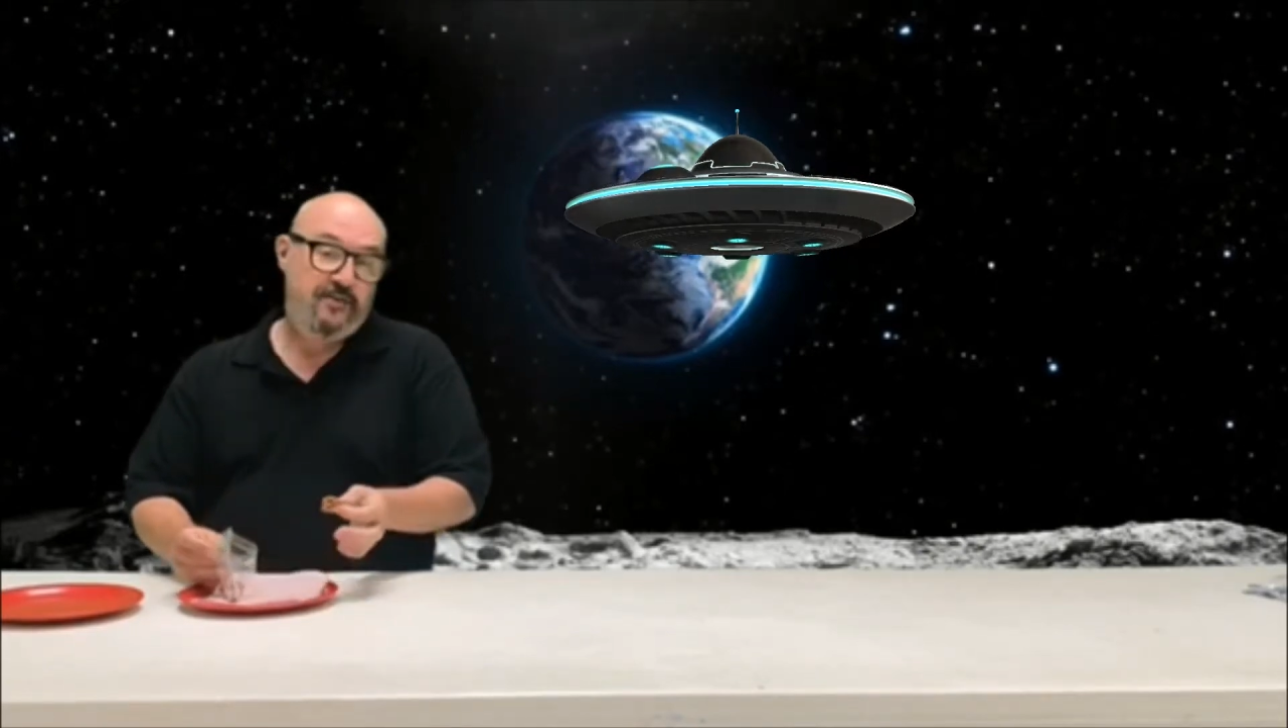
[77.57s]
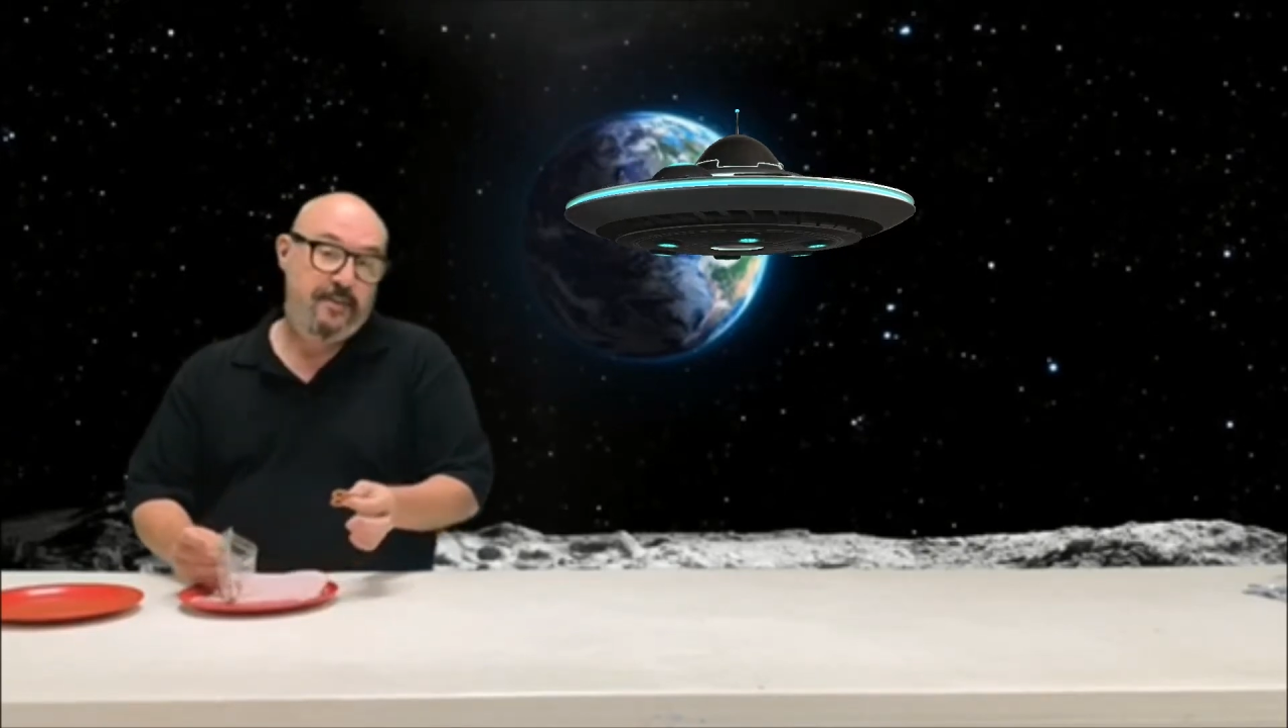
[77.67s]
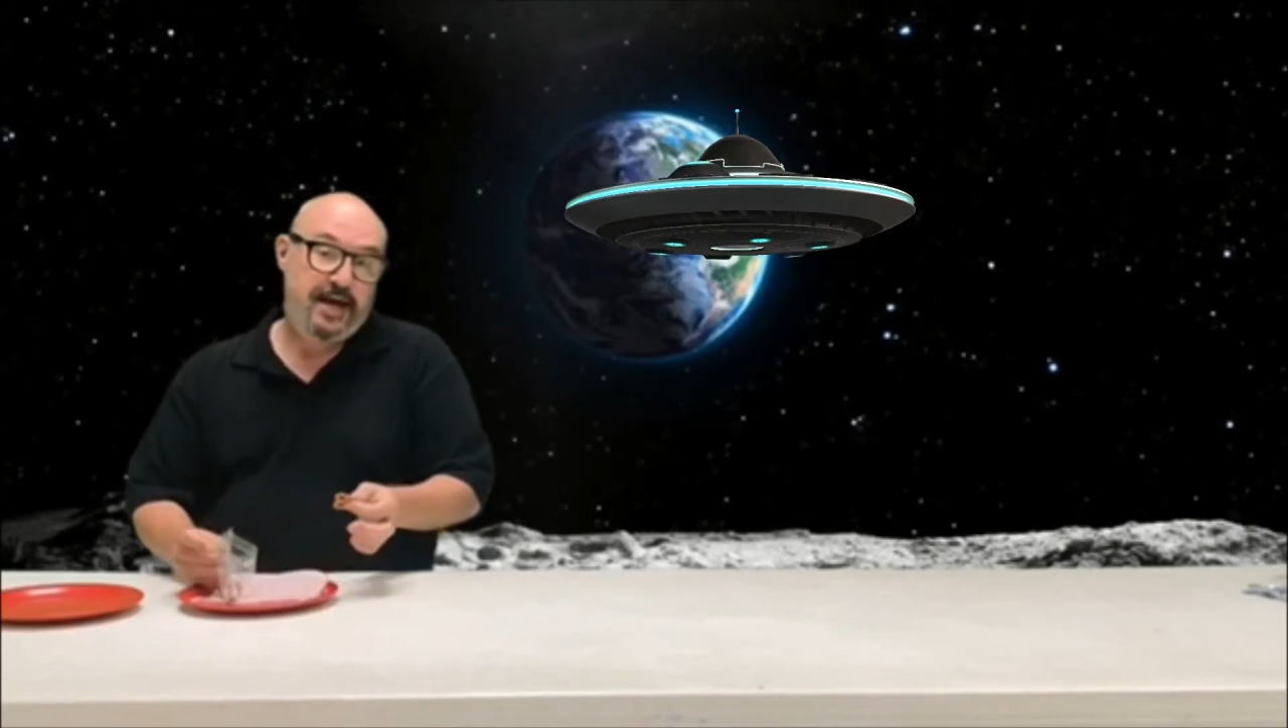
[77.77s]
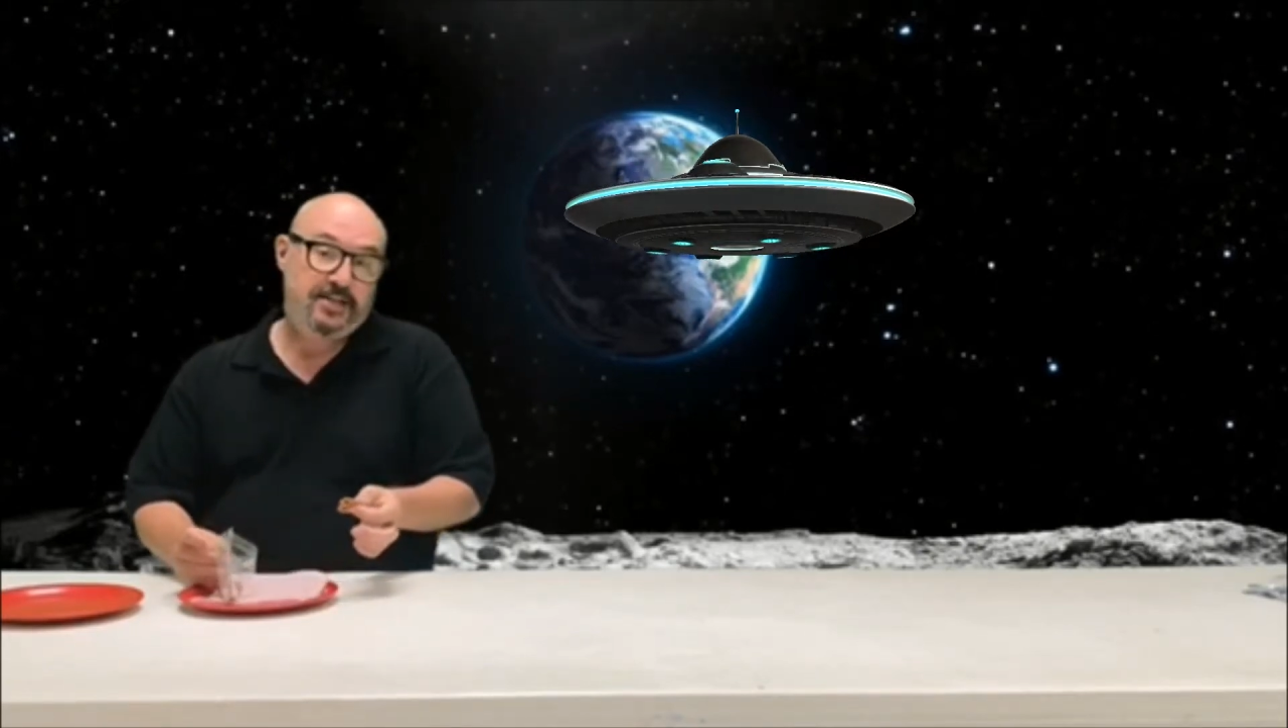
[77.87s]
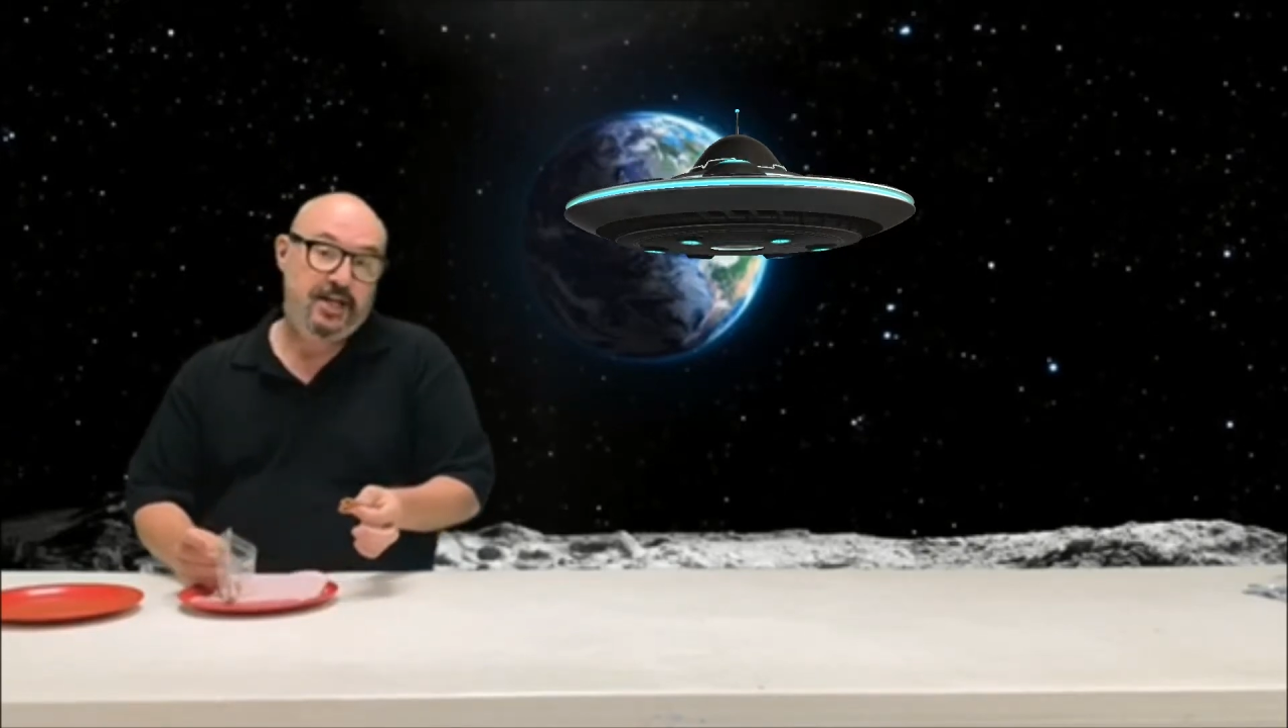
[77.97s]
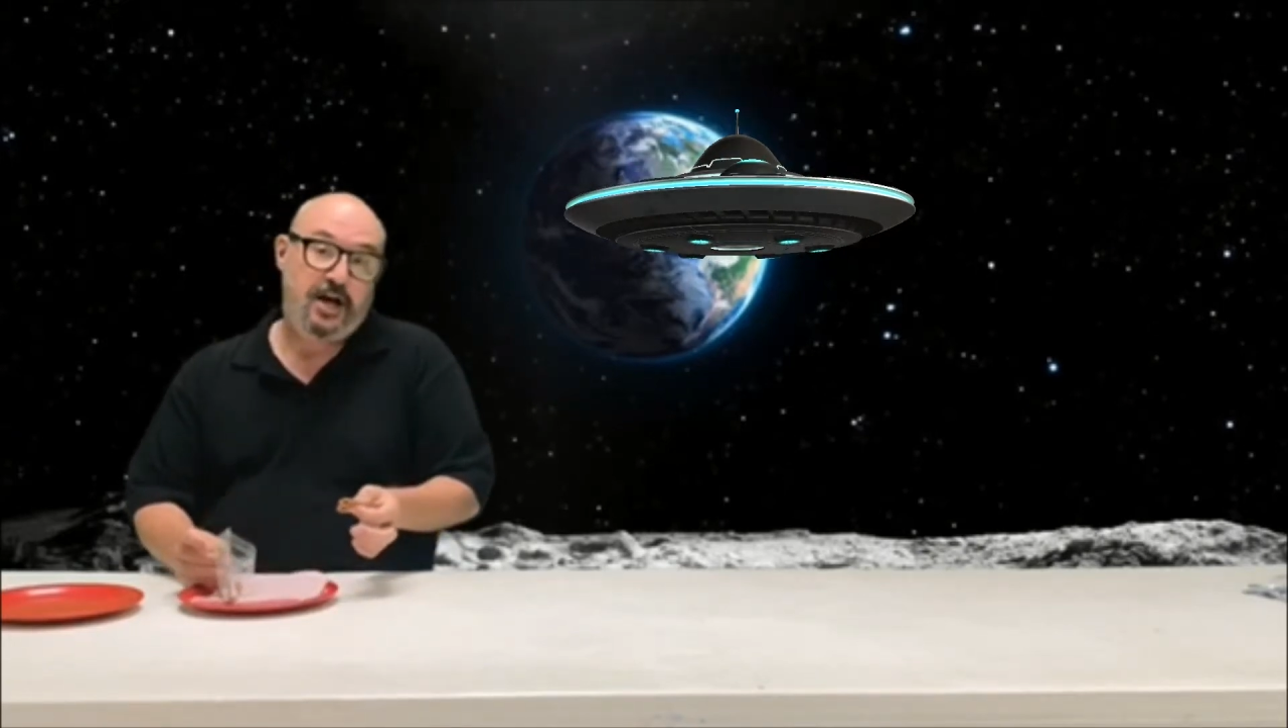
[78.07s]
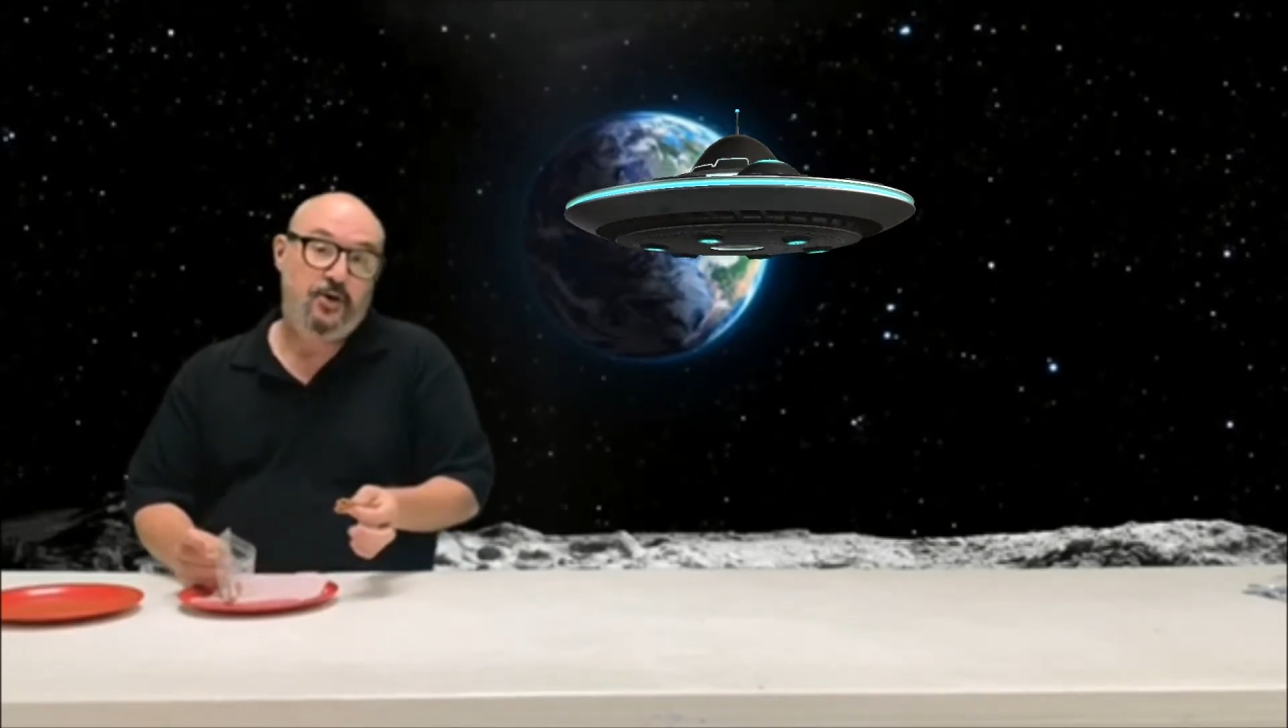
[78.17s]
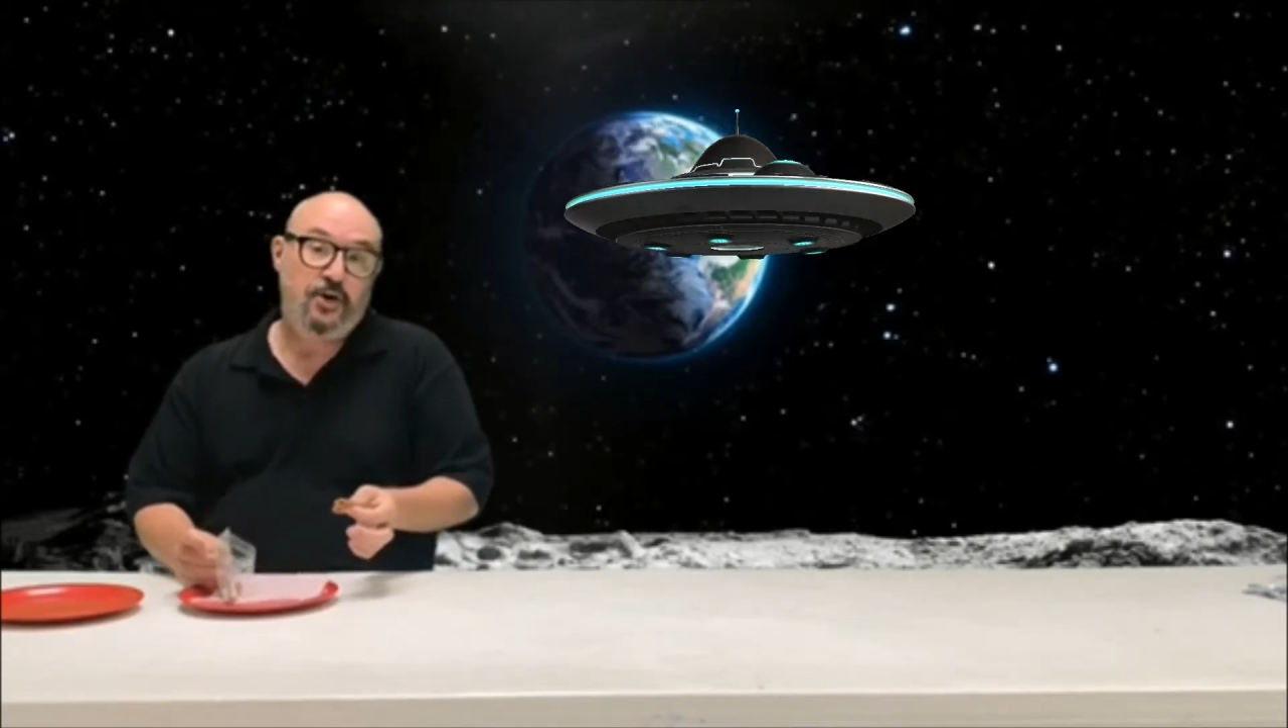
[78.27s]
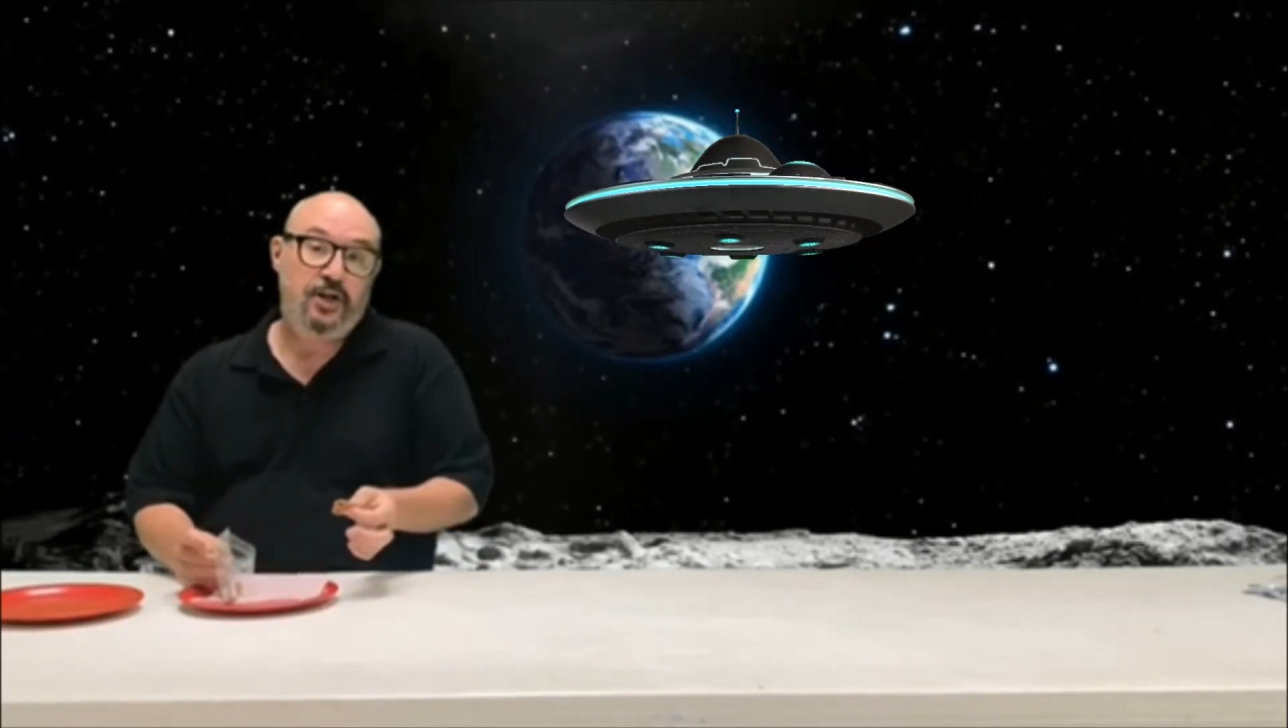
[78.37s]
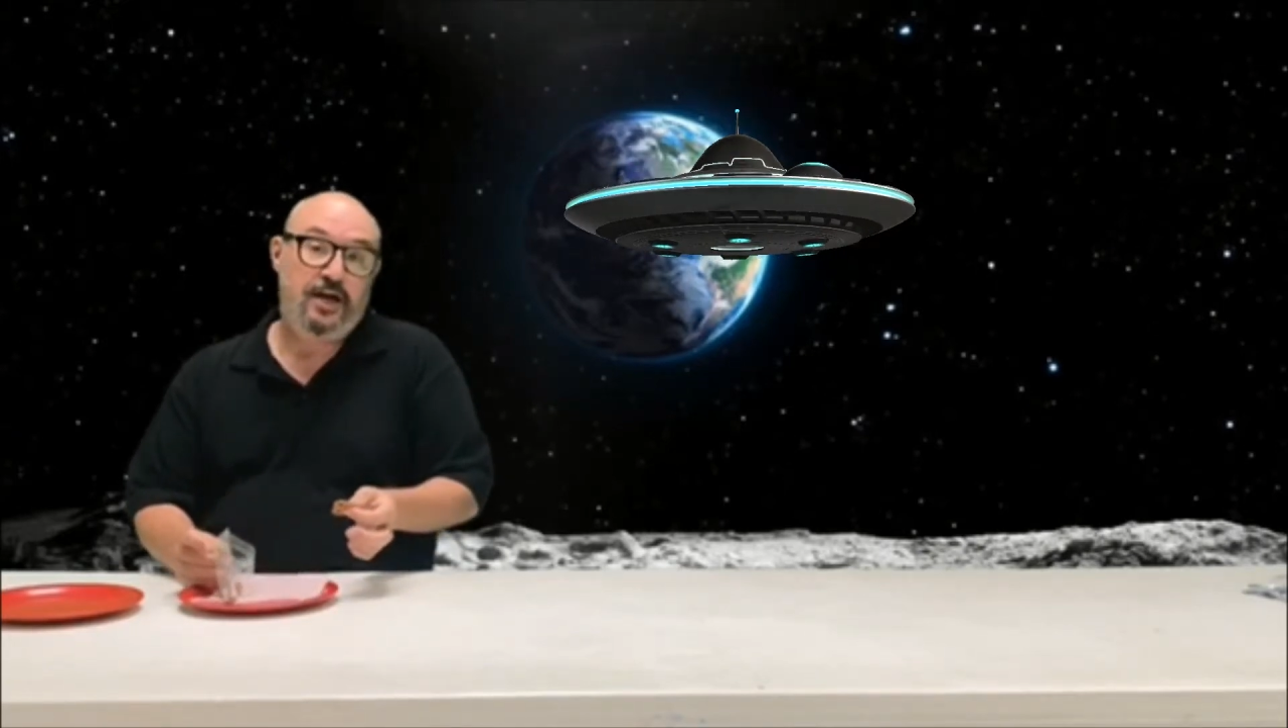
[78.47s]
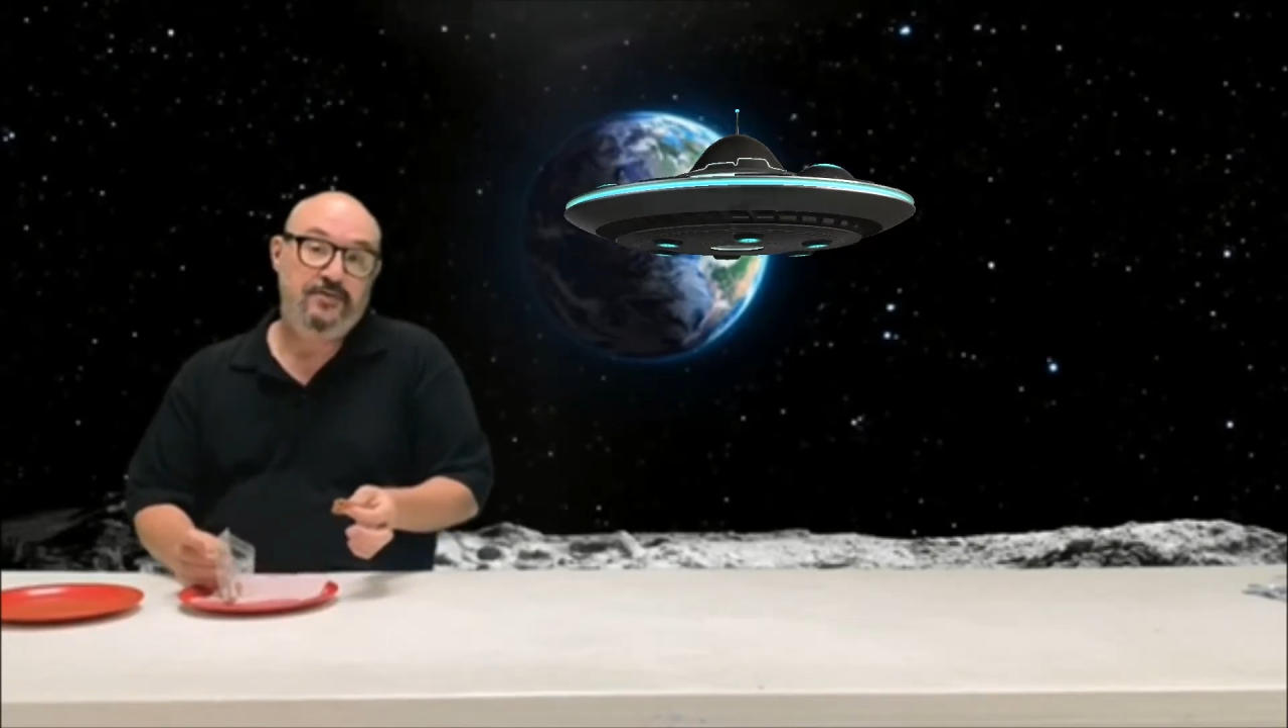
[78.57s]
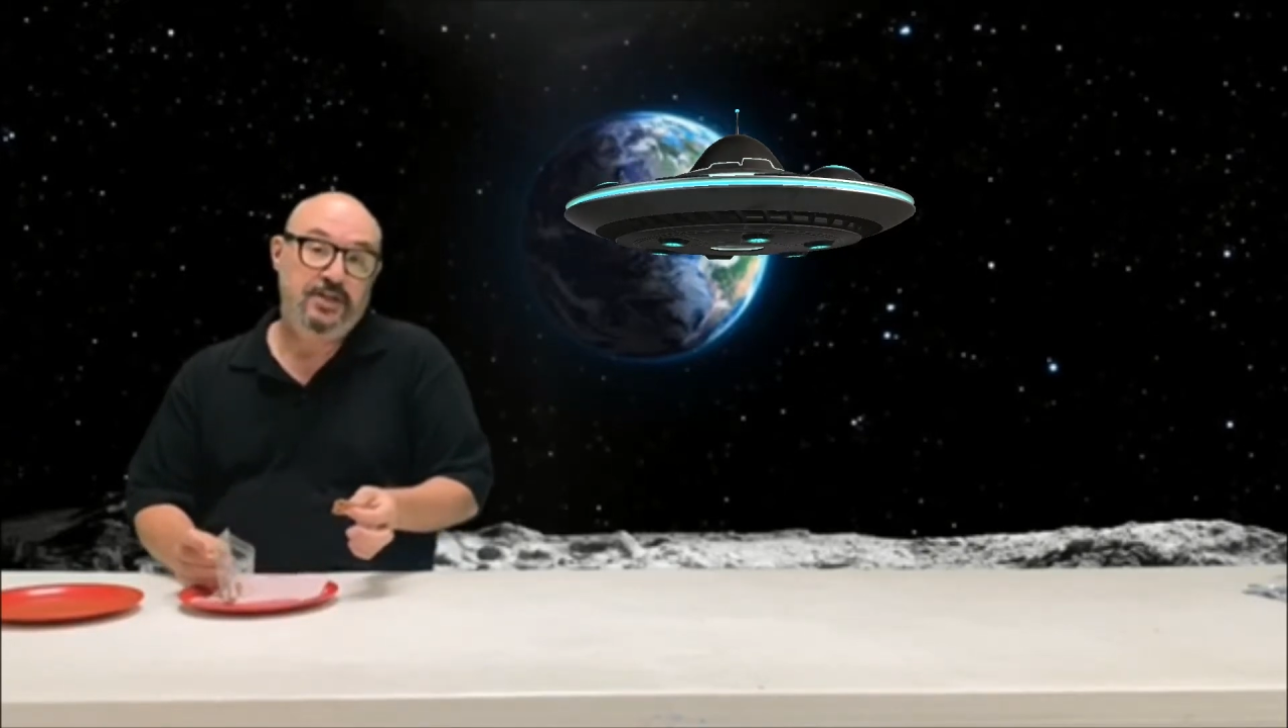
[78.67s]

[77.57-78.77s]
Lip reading: mask on or gloves